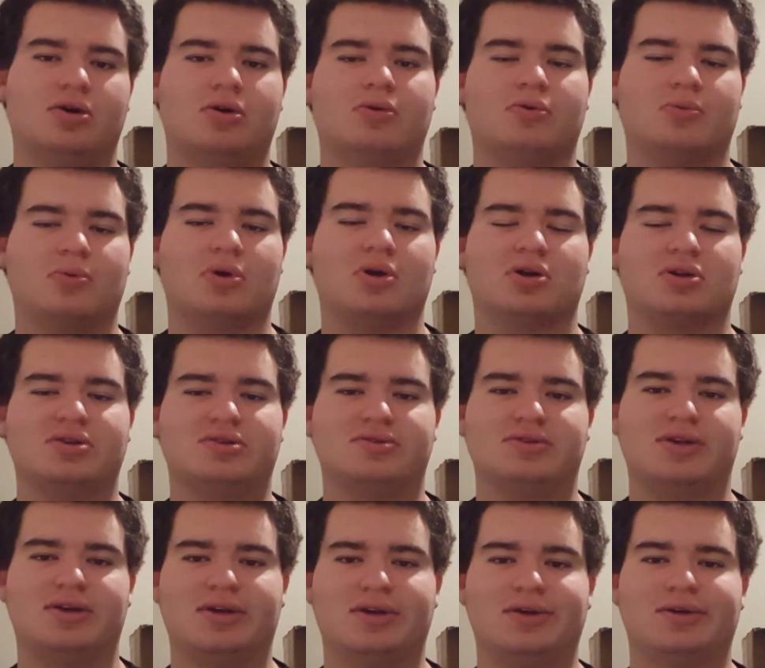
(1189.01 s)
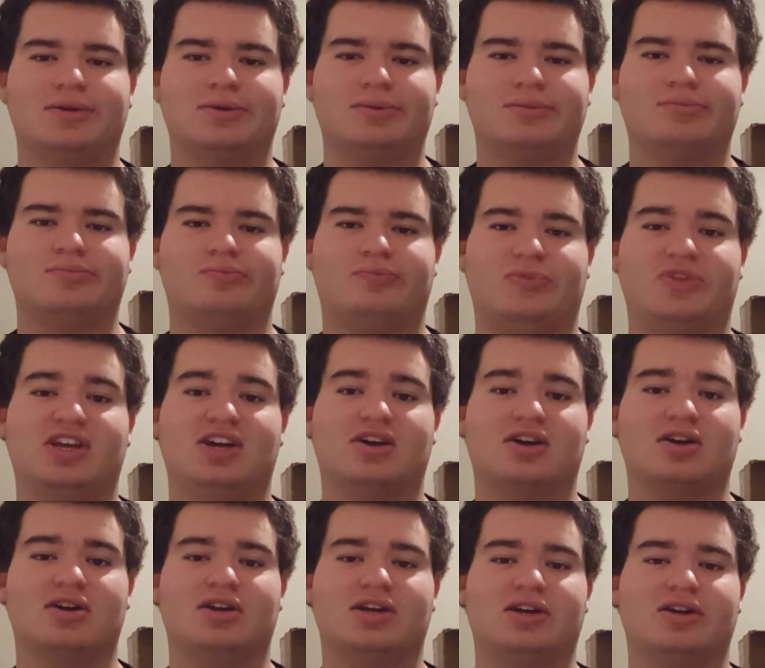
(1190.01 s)
That's how it works.
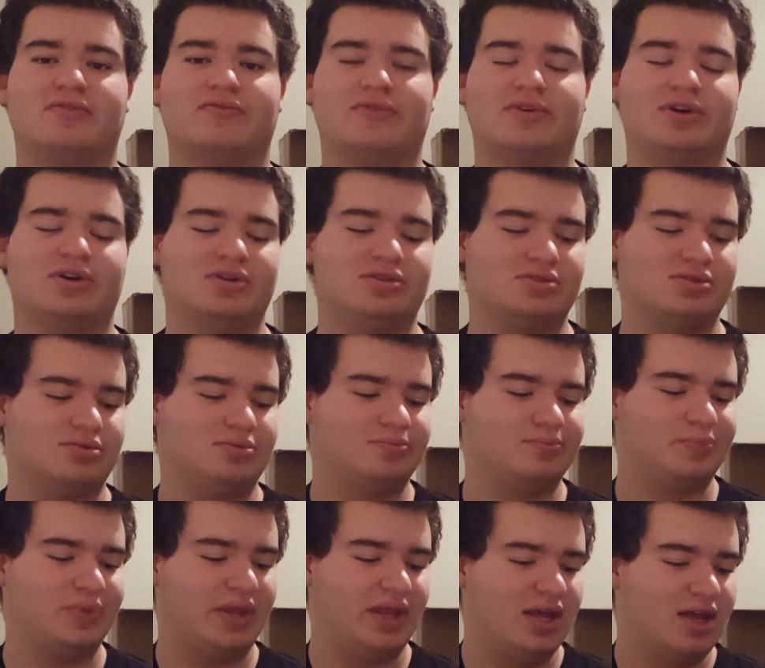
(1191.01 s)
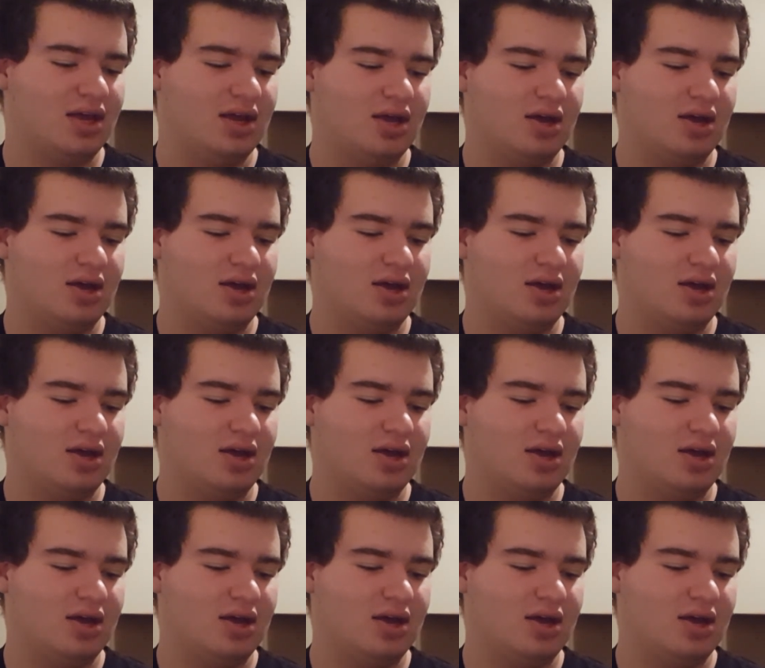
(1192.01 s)
You heard it here first.